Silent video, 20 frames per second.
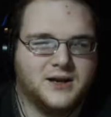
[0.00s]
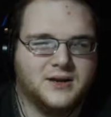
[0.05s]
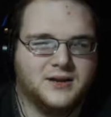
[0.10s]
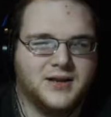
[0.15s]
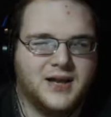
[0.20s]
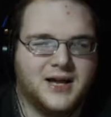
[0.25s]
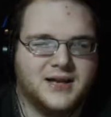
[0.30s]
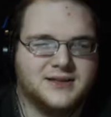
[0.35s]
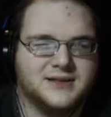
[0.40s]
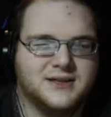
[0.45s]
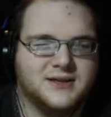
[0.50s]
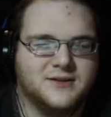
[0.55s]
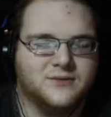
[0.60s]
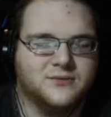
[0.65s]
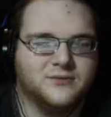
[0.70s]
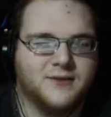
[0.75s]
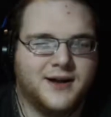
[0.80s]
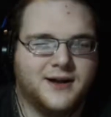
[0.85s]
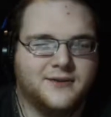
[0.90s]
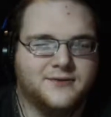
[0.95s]
Glassy,
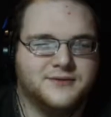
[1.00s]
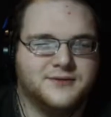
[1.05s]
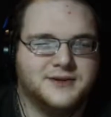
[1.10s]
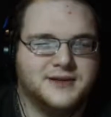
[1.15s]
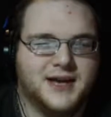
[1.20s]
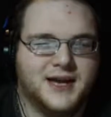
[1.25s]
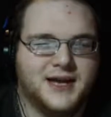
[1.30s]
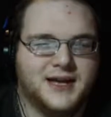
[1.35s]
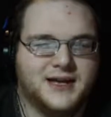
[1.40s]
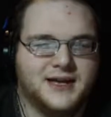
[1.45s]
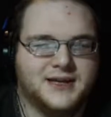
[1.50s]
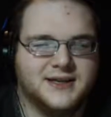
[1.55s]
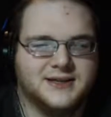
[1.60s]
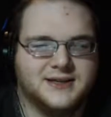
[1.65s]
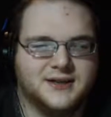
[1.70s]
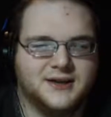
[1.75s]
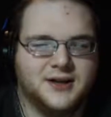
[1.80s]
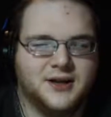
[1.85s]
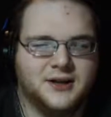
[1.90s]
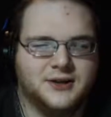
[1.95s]
round
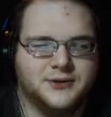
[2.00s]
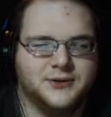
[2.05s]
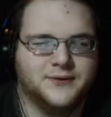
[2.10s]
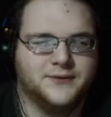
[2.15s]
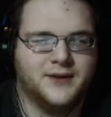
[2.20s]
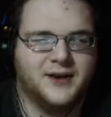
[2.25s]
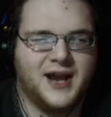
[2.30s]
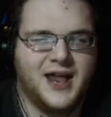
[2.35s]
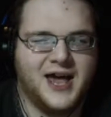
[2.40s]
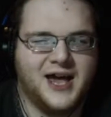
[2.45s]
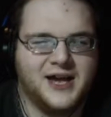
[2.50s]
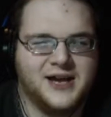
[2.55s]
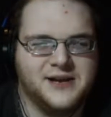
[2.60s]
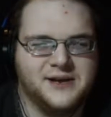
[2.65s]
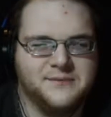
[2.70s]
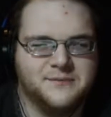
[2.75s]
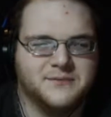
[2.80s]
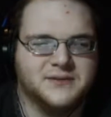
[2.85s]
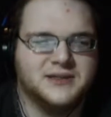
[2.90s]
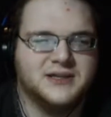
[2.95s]
eyes the color of
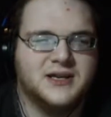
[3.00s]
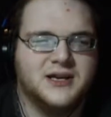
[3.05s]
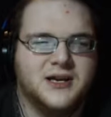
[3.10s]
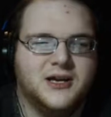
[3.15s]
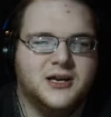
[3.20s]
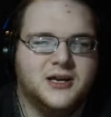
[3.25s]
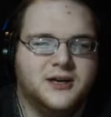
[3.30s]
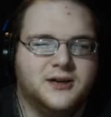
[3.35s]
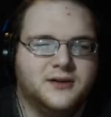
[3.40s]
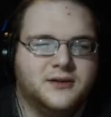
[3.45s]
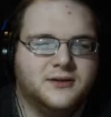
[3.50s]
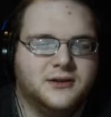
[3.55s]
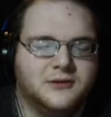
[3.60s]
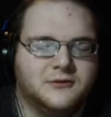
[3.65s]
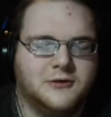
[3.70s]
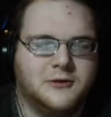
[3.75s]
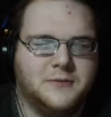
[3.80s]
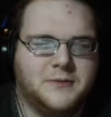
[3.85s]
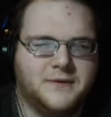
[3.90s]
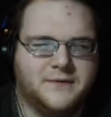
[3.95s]
limes.
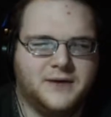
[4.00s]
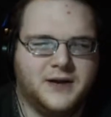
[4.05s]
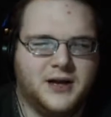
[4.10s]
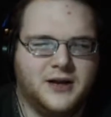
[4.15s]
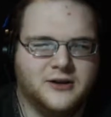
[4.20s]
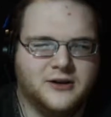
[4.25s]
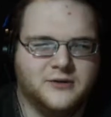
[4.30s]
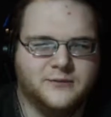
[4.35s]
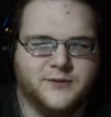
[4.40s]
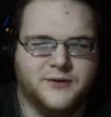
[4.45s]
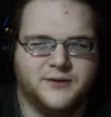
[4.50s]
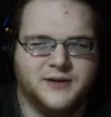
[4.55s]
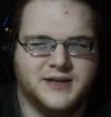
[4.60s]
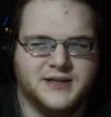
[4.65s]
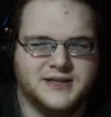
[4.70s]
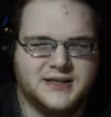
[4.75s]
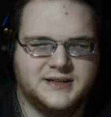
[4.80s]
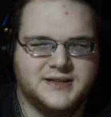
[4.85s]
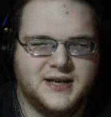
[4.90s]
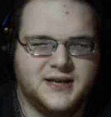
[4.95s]
The rope of color broke
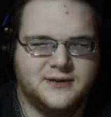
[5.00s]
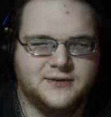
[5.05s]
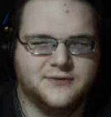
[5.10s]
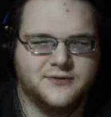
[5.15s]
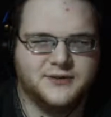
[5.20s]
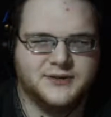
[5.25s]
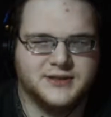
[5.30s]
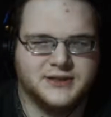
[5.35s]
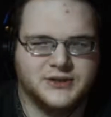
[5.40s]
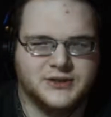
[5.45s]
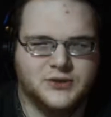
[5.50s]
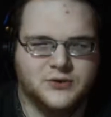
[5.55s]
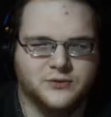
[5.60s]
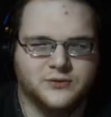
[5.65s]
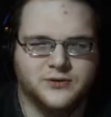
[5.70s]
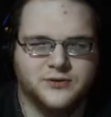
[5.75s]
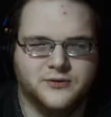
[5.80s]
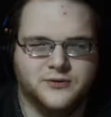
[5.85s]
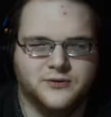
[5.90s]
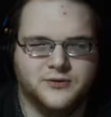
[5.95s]
into tendrils and
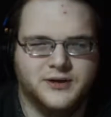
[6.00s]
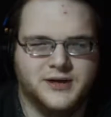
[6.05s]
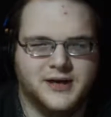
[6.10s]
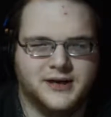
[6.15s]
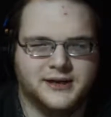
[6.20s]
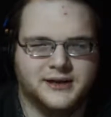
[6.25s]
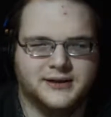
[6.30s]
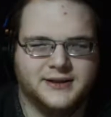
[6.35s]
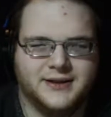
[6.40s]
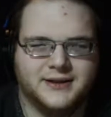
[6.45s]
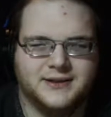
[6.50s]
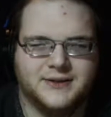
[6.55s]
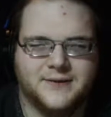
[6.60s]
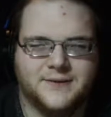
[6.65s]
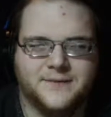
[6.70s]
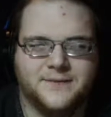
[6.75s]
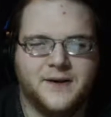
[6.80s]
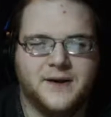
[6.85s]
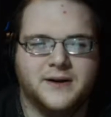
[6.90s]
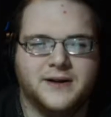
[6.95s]
grew, not unlike the
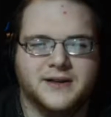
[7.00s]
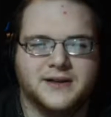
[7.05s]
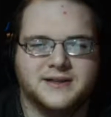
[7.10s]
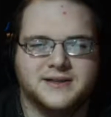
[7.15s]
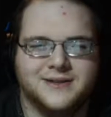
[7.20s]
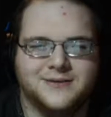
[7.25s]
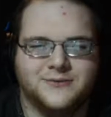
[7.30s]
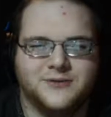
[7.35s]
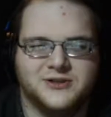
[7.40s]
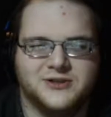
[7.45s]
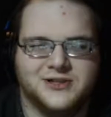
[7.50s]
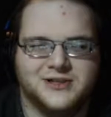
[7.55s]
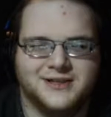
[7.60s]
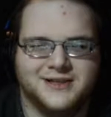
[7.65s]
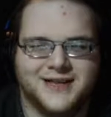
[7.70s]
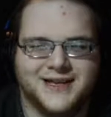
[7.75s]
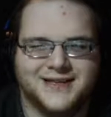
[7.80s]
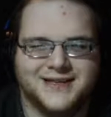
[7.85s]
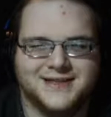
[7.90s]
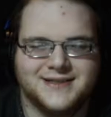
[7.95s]
fungus in which it
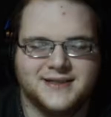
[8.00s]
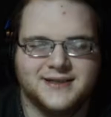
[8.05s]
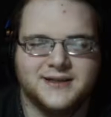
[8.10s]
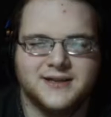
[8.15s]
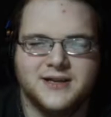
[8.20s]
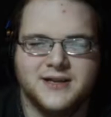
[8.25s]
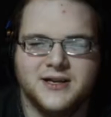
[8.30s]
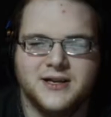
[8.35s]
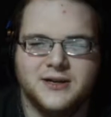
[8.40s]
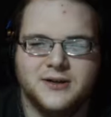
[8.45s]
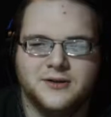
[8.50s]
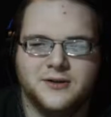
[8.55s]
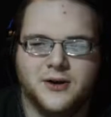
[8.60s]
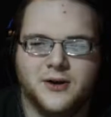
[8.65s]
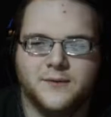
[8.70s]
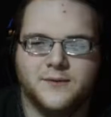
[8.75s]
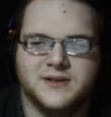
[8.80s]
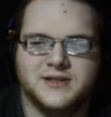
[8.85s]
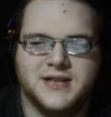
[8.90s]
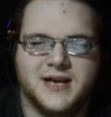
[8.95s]
nested,
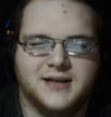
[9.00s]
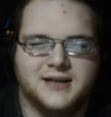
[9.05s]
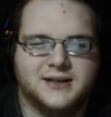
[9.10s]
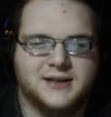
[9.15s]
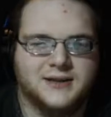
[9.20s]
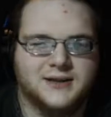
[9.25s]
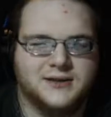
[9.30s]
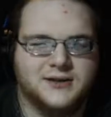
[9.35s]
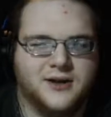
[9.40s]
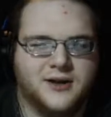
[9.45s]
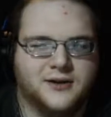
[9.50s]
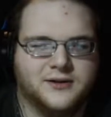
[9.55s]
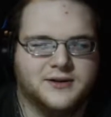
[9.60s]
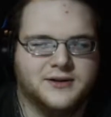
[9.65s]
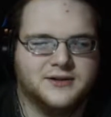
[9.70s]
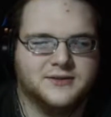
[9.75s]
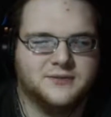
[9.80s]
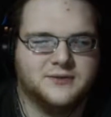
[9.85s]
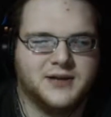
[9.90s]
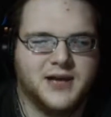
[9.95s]
overtaking the
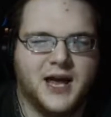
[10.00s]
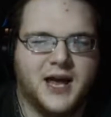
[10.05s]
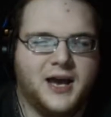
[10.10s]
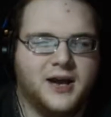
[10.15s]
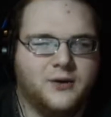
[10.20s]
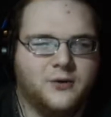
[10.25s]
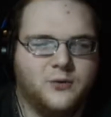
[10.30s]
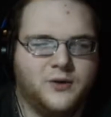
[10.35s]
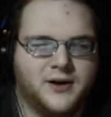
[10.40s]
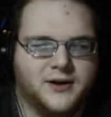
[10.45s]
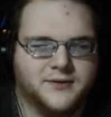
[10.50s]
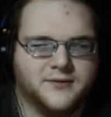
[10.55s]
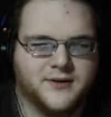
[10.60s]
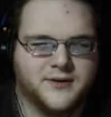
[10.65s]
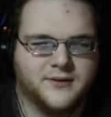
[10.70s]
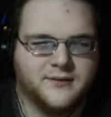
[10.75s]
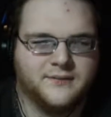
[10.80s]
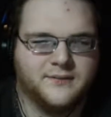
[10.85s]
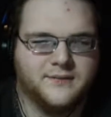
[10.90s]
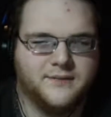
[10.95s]
darkness with
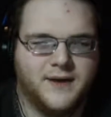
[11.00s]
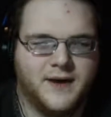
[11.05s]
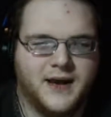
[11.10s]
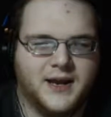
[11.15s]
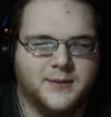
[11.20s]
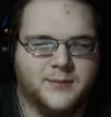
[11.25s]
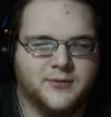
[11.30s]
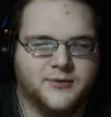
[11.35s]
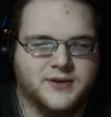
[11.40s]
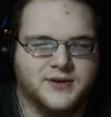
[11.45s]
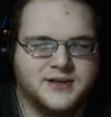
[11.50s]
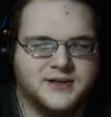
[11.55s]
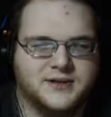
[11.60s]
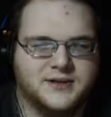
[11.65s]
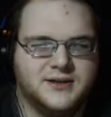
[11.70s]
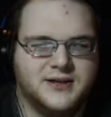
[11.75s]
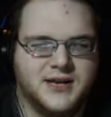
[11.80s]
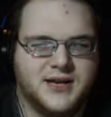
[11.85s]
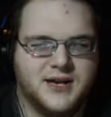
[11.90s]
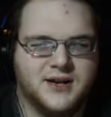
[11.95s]
eye-watering, vibrant
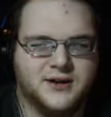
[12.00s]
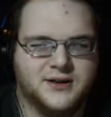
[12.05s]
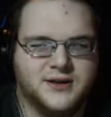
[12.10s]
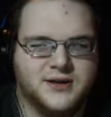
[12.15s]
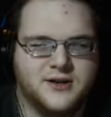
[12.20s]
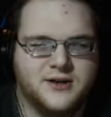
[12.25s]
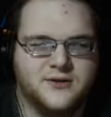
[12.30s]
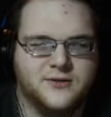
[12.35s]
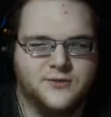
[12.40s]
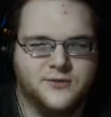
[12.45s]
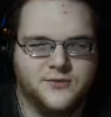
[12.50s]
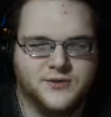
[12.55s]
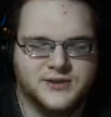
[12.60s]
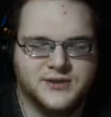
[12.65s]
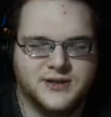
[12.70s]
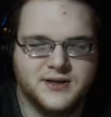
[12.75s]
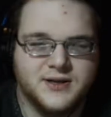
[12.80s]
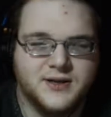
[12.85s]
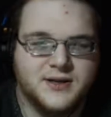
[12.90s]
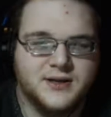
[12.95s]
neon
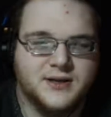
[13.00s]
hues.